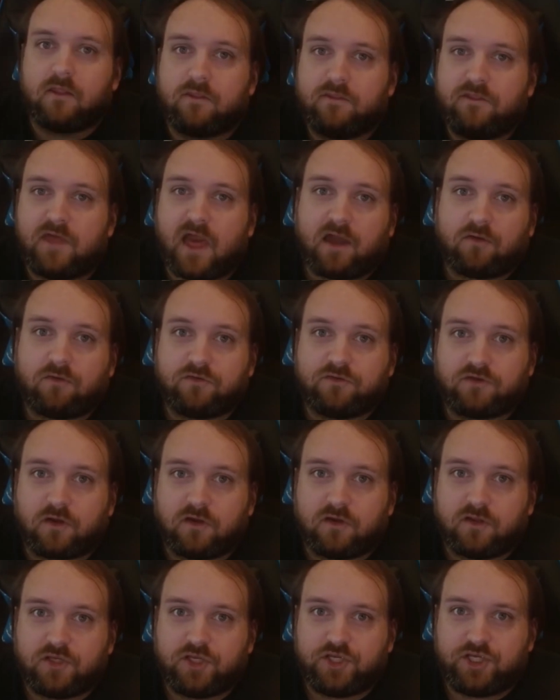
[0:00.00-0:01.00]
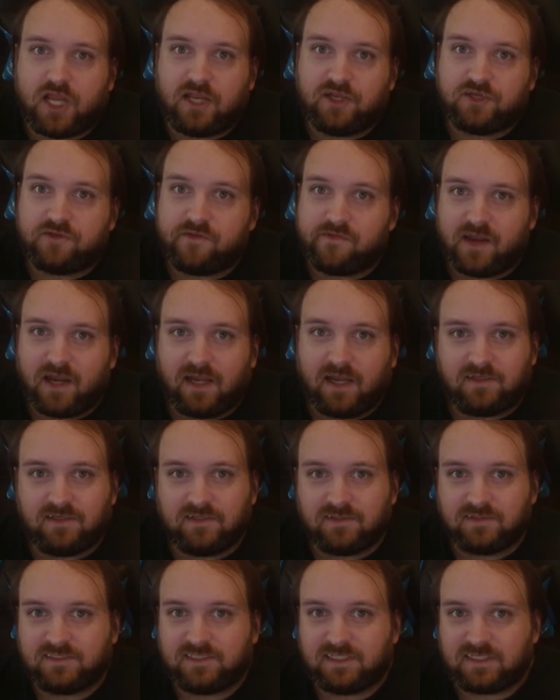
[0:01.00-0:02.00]
That all started to change in the
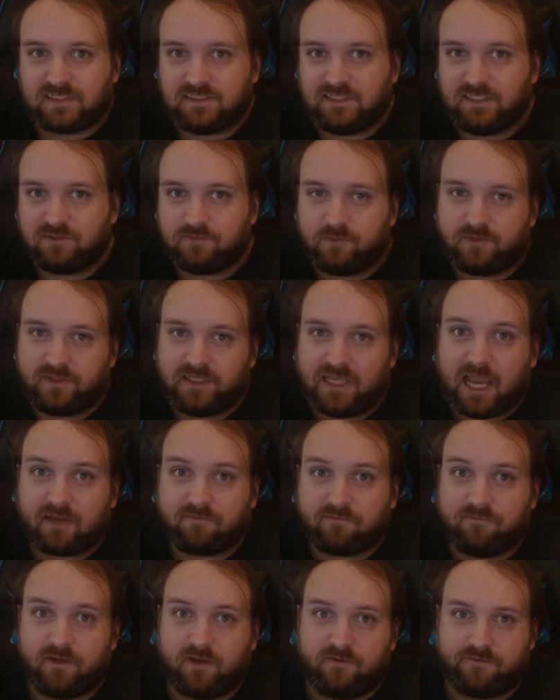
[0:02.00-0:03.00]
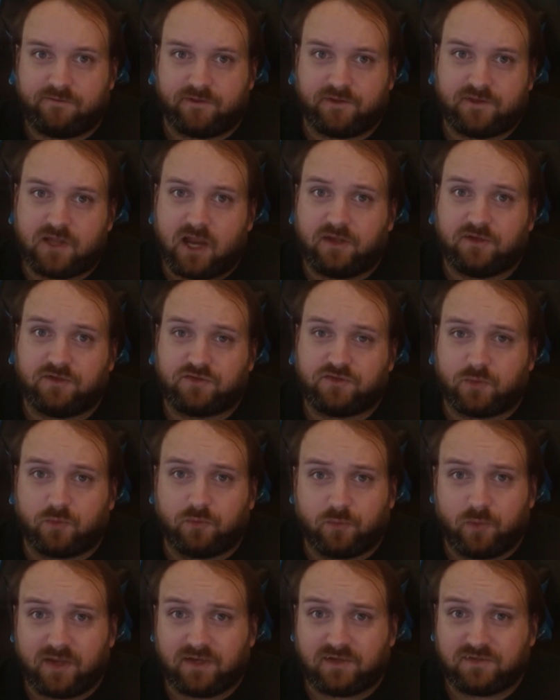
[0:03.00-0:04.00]
1960s with the advent of the dinosaur
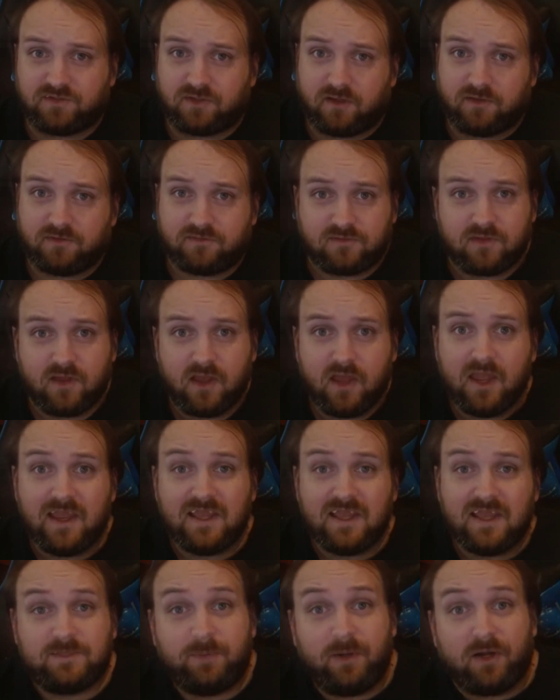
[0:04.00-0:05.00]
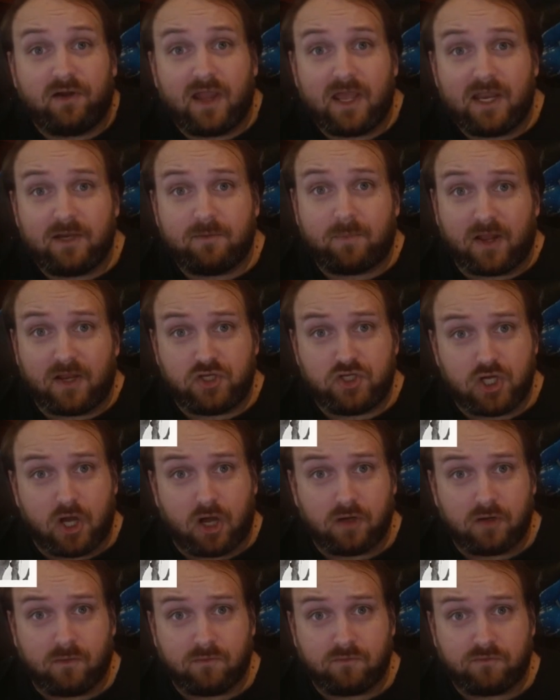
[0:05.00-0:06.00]
renaissance, spearheaded by
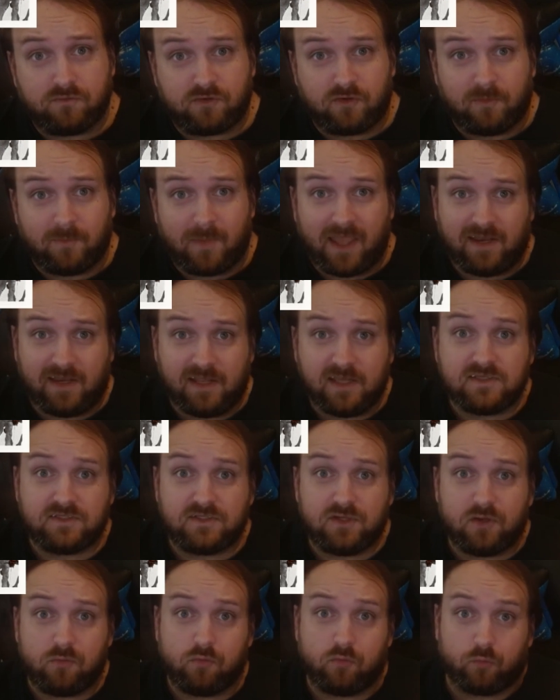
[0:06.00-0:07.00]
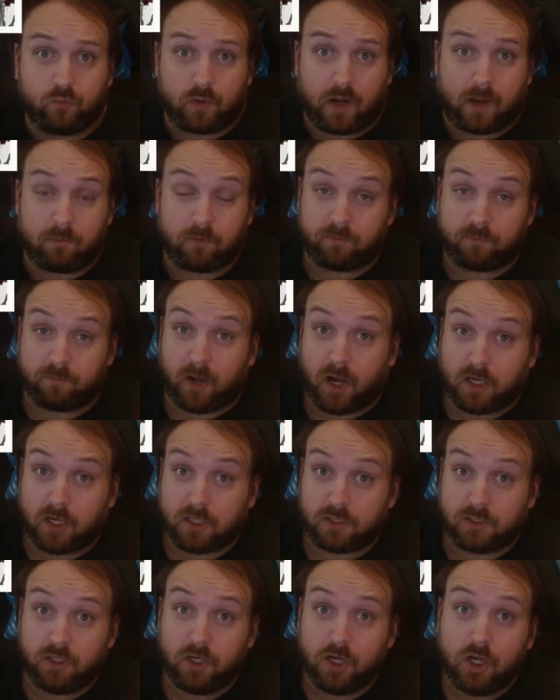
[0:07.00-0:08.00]
John Ostrom and his student Robert
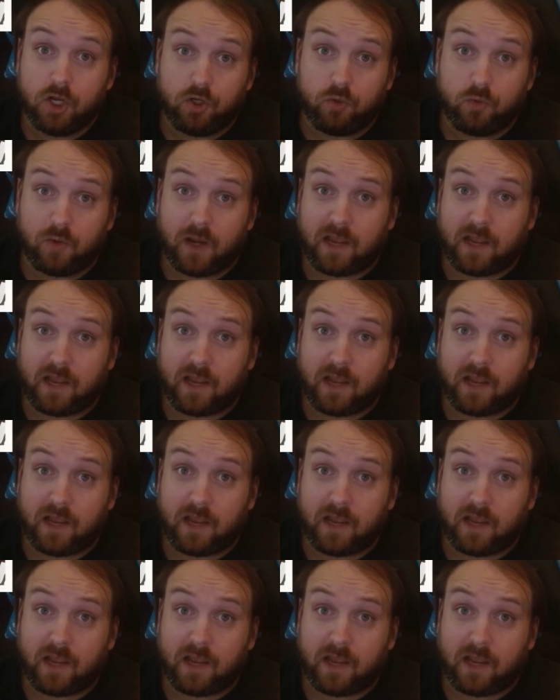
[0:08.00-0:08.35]
Bakker, who